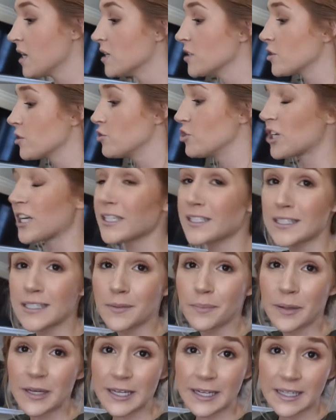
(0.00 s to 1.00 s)
So
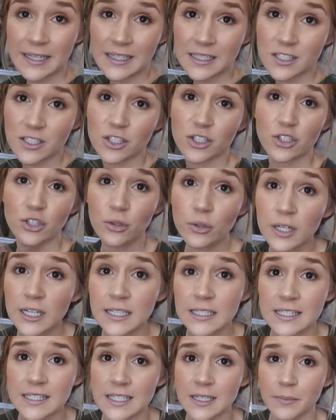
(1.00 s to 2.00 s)
JCPenney's, do
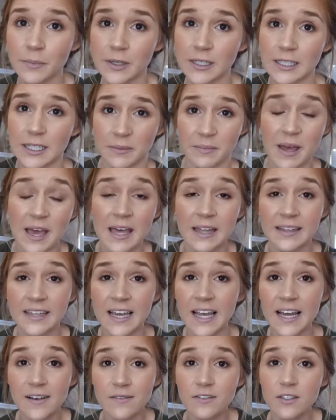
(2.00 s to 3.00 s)
not sleep on them. They
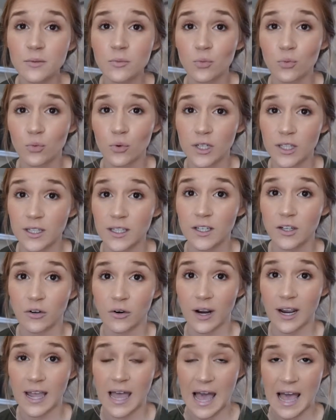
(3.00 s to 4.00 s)
have some really
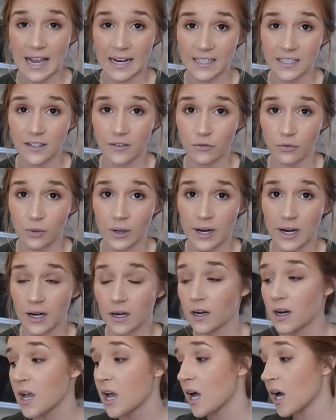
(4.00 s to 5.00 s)
great active
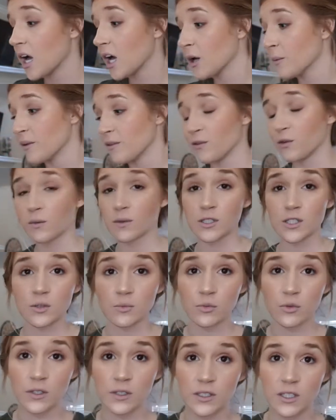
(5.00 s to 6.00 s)
wear. Um, if you want
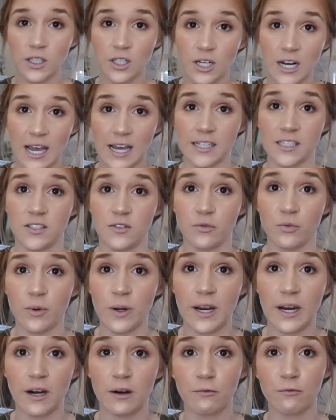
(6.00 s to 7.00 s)
some really good active
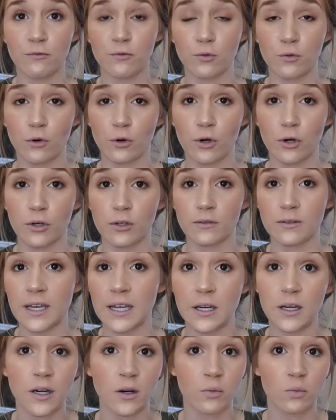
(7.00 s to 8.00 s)
wear for
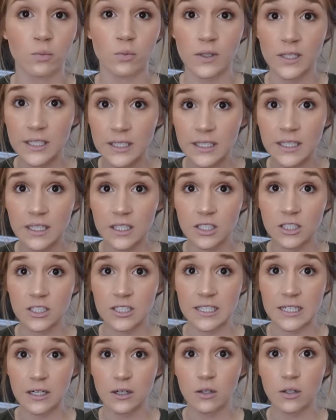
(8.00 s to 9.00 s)
like a really good
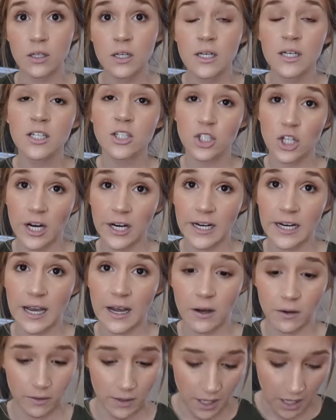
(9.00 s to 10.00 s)
deal, check it
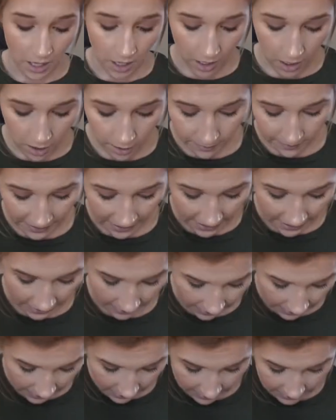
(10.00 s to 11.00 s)
out. Um,
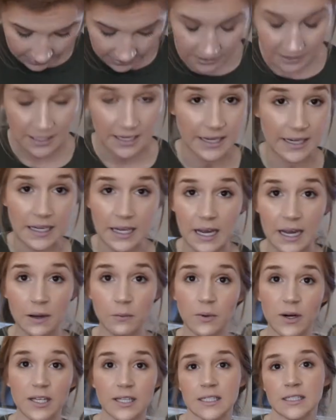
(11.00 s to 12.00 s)
I these legging,
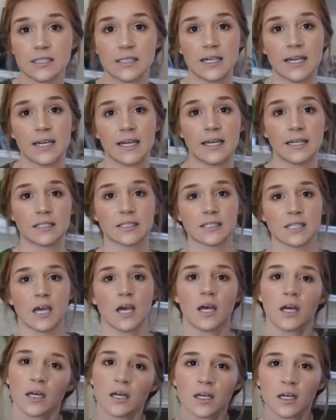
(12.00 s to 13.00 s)
I wear these leggings
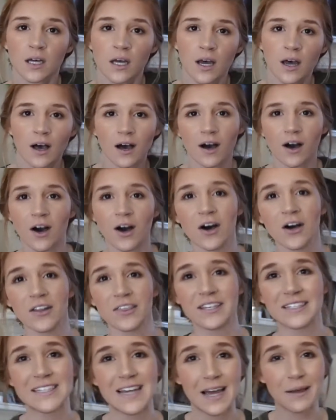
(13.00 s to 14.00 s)

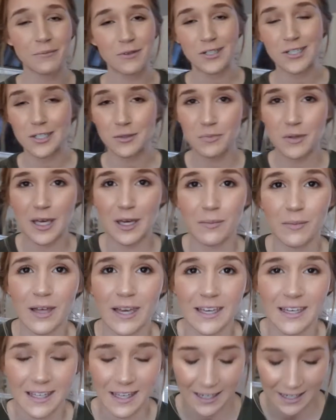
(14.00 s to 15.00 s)
all the time. They're just plain
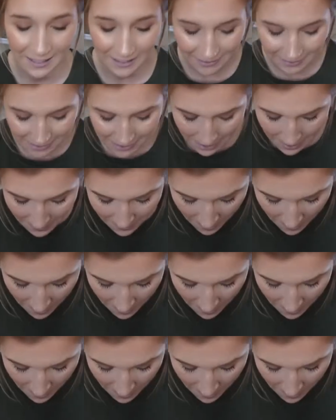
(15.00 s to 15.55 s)
black leggings.